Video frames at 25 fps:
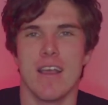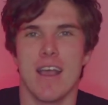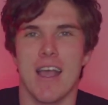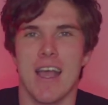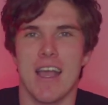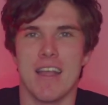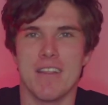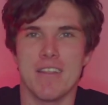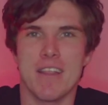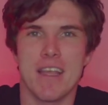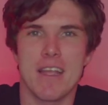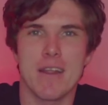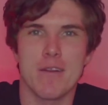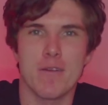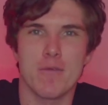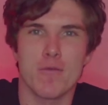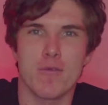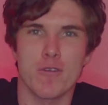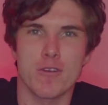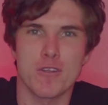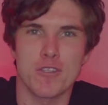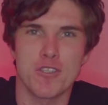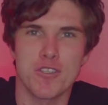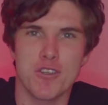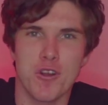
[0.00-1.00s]
and they
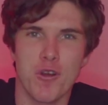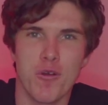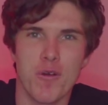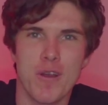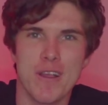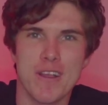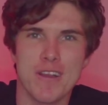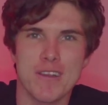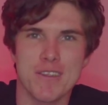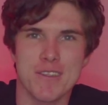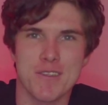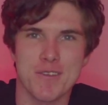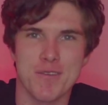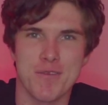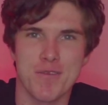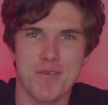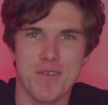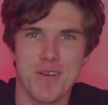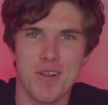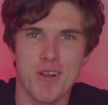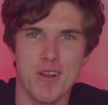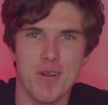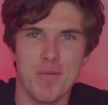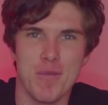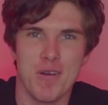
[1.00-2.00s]
were showing us a
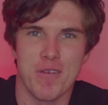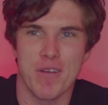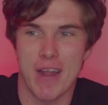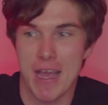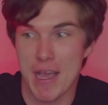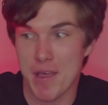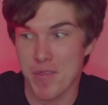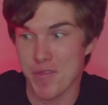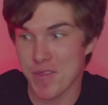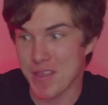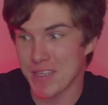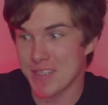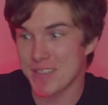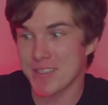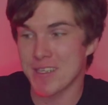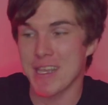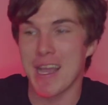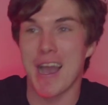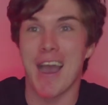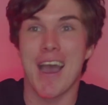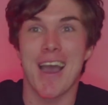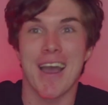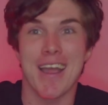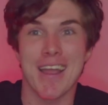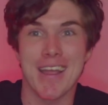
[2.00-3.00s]
film of like this
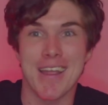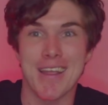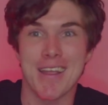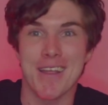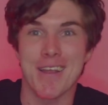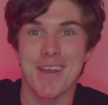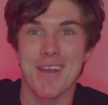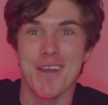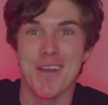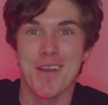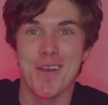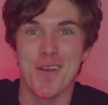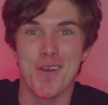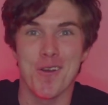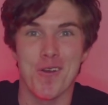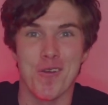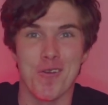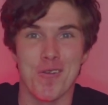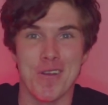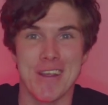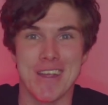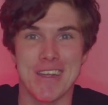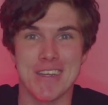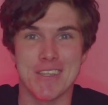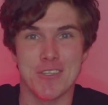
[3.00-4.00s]
guy who
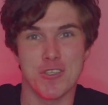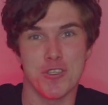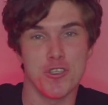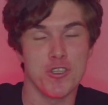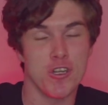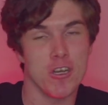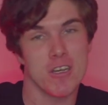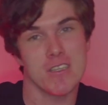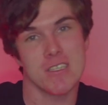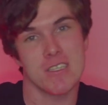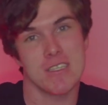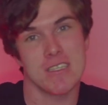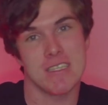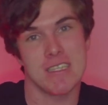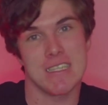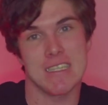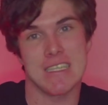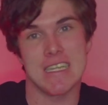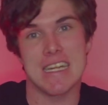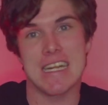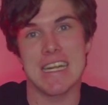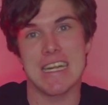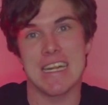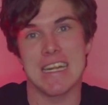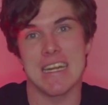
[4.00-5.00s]
we had just
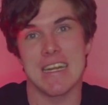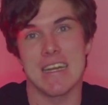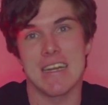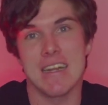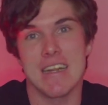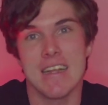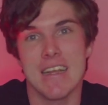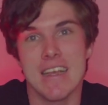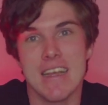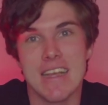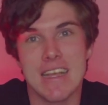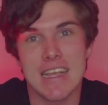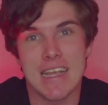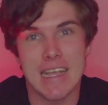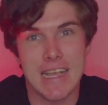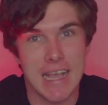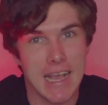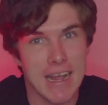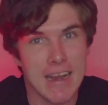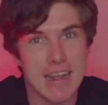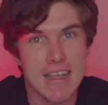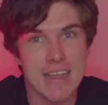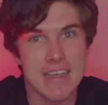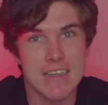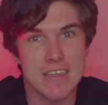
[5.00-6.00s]
seen
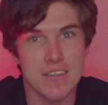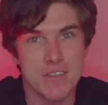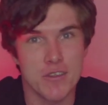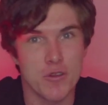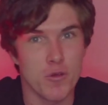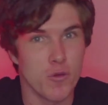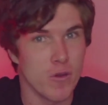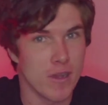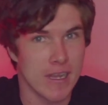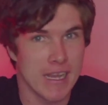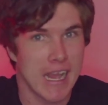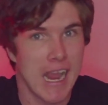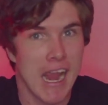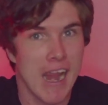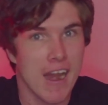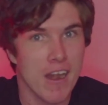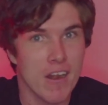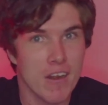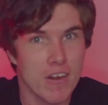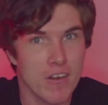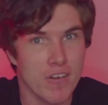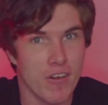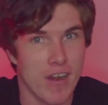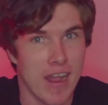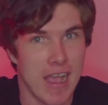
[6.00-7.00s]
getting into a
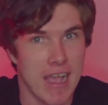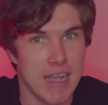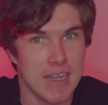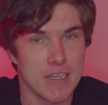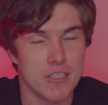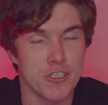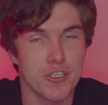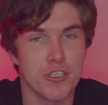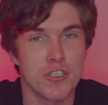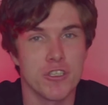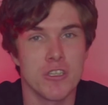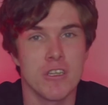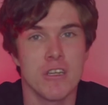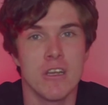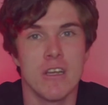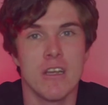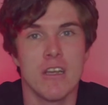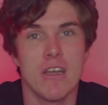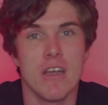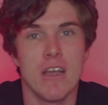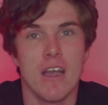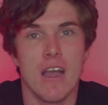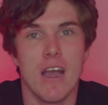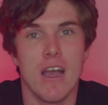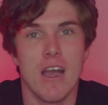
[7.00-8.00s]
car crash
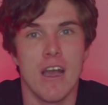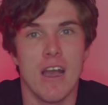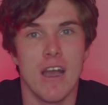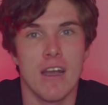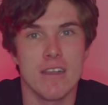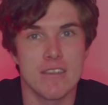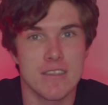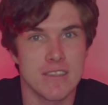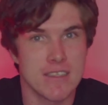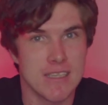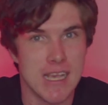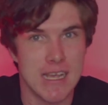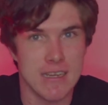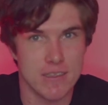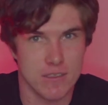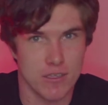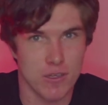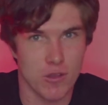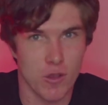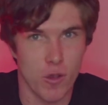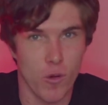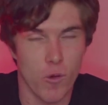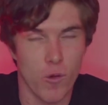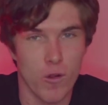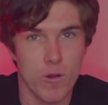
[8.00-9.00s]
uh, set to
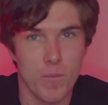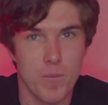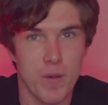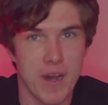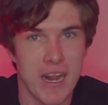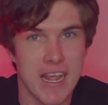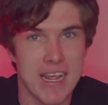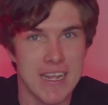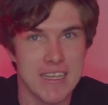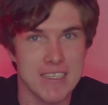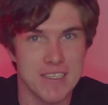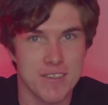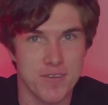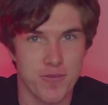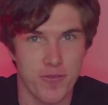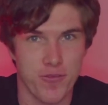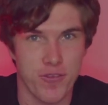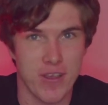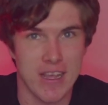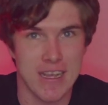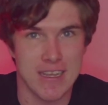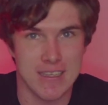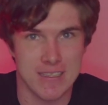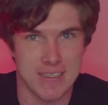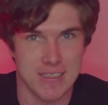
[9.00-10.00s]
Coldplay's
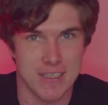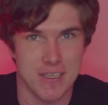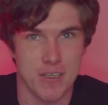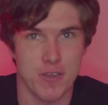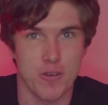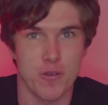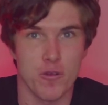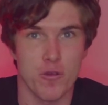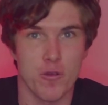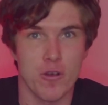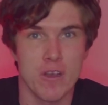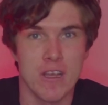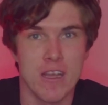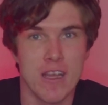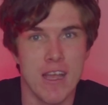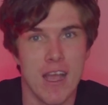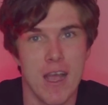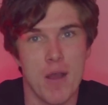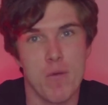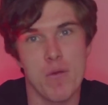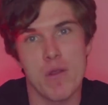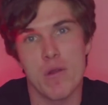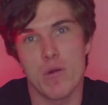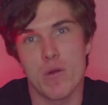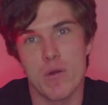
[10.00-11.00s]
Fix You.
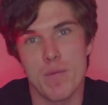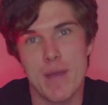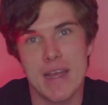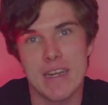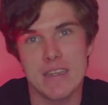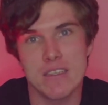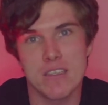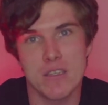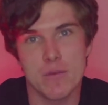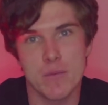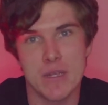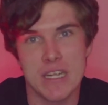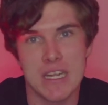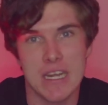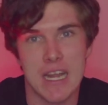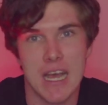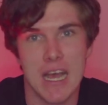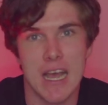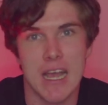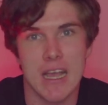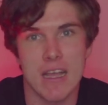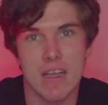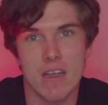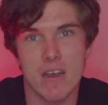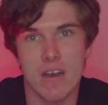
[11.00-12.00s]
And we were meant to be
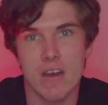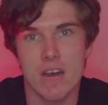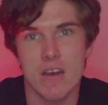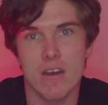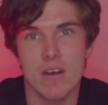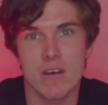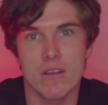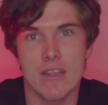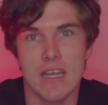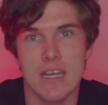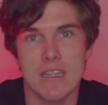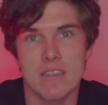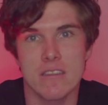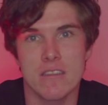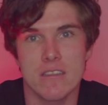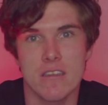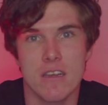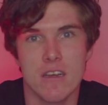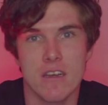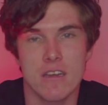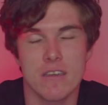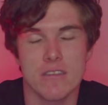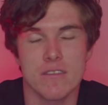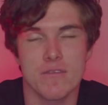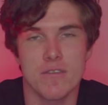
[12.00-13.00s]
like, oh, that
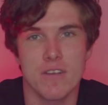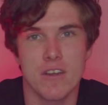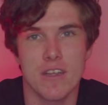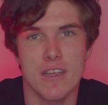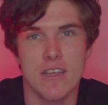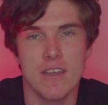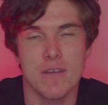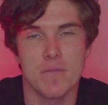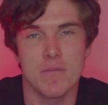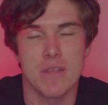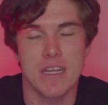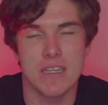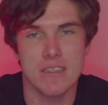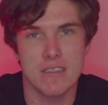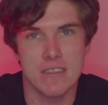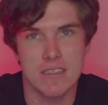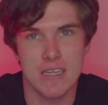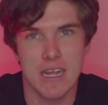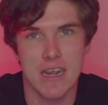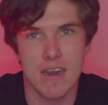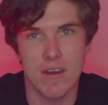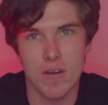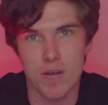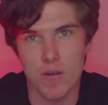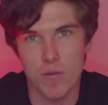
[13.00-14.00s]
sucks for him, that's
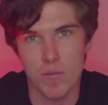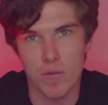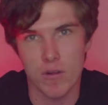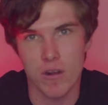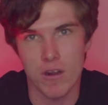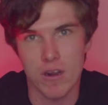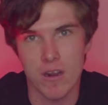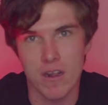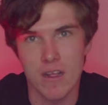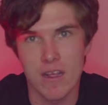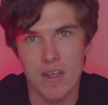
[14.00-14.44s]
terrible.